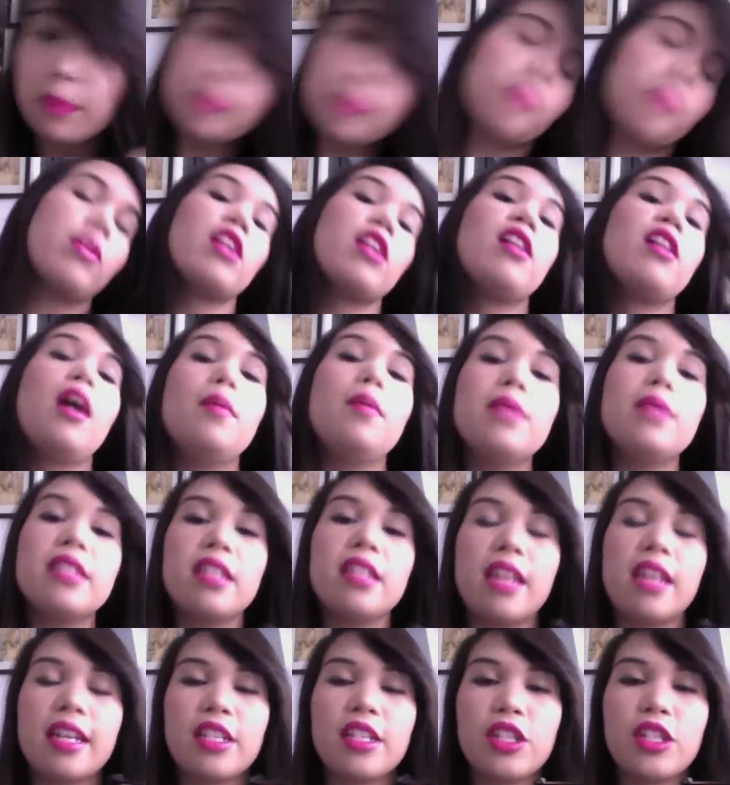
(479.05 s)
Club is a
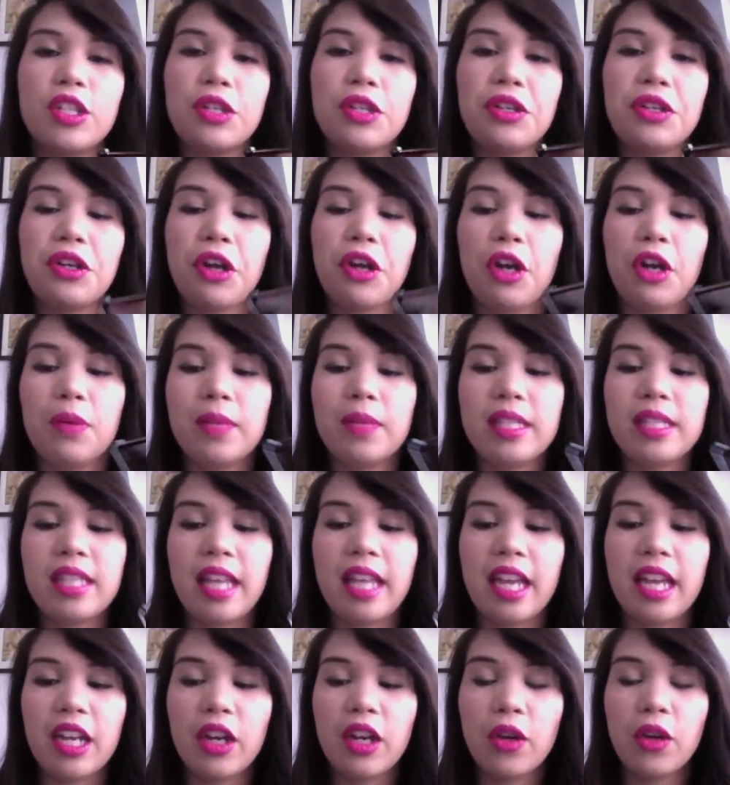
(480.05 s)
nice duochrome. It's
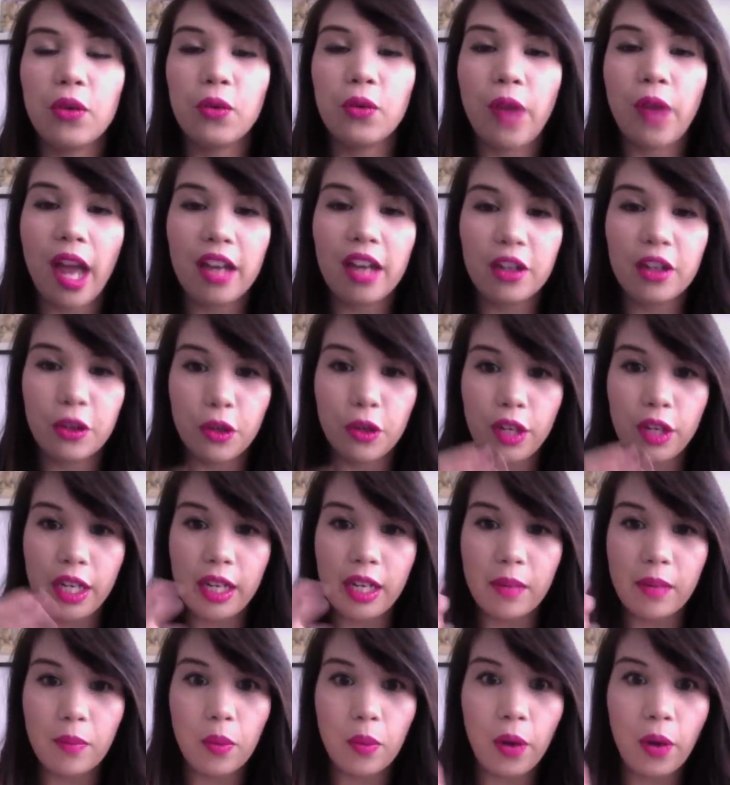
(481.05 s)
like red, green,
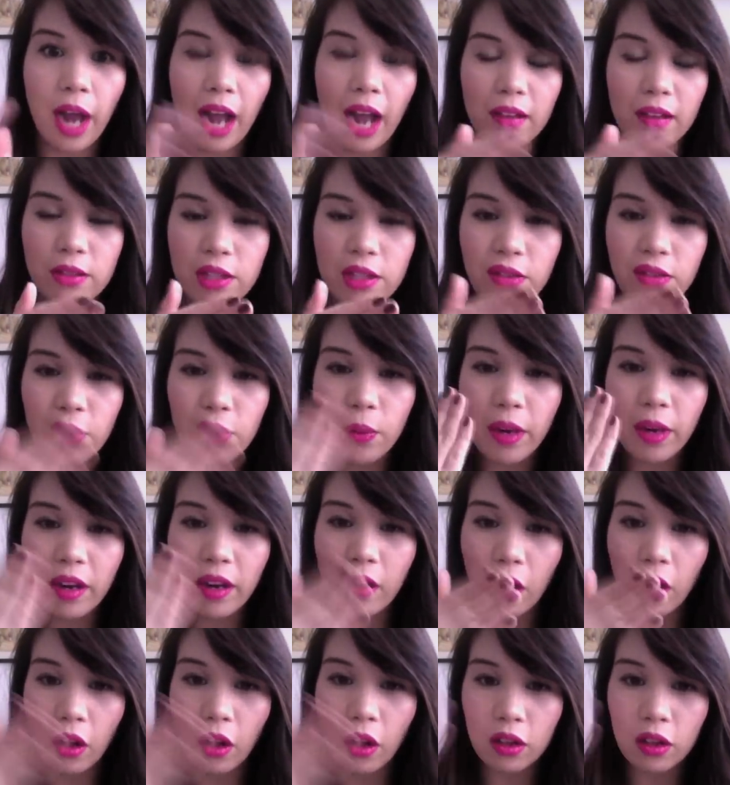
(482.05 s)
brown. So if you wear it
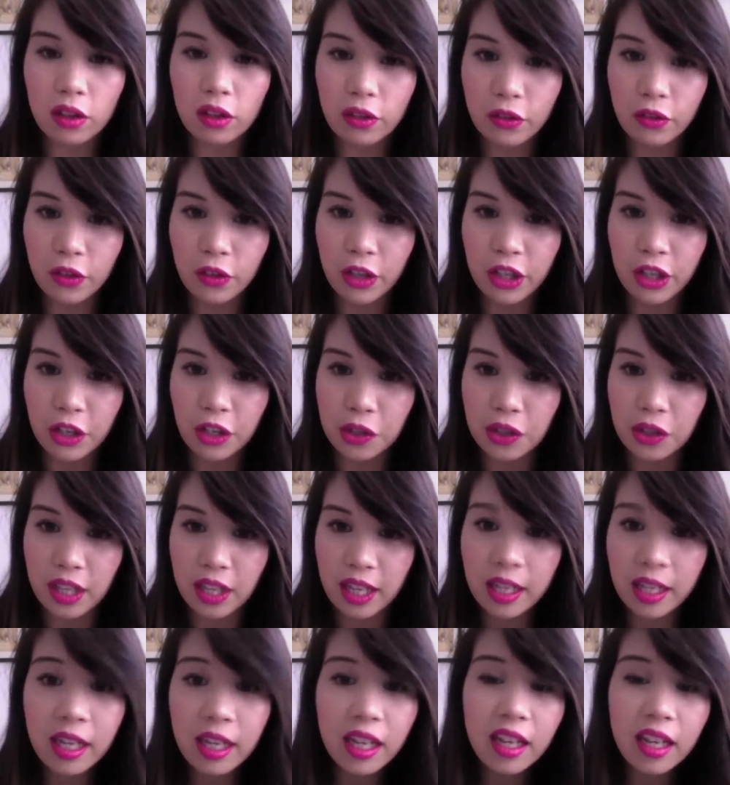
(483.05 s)
all over your lid,
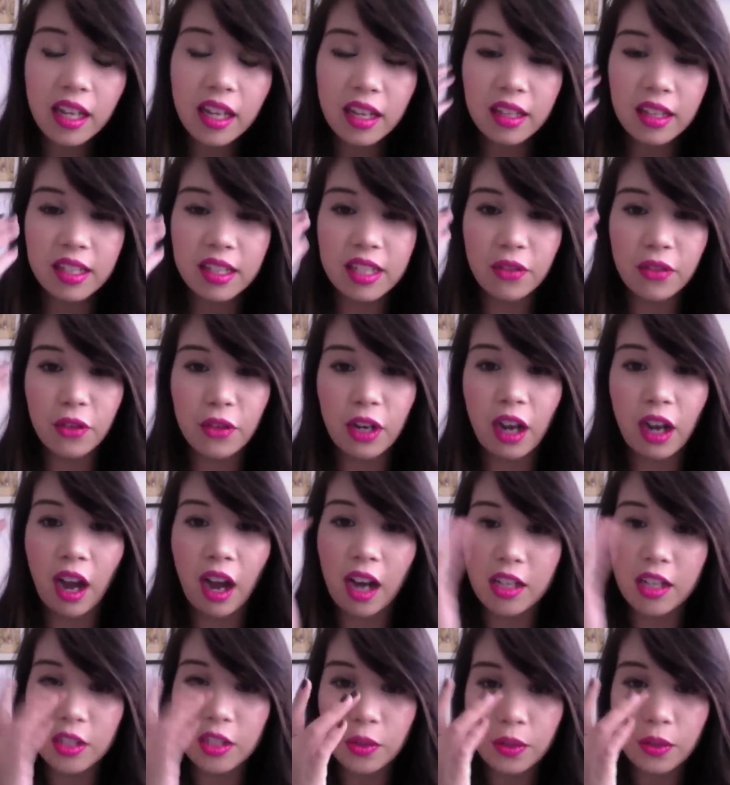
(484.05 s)
the different
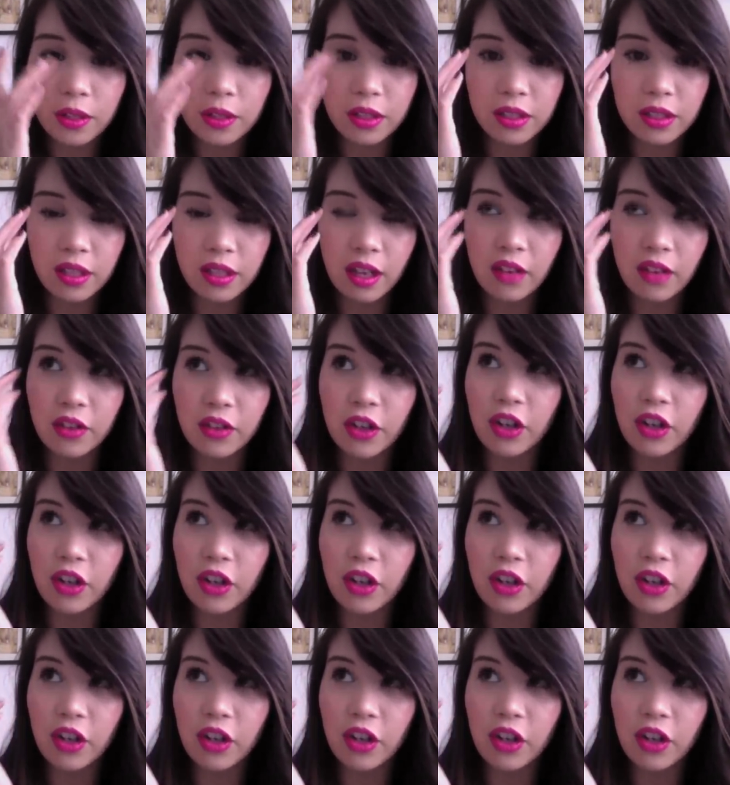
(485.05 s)
contours of your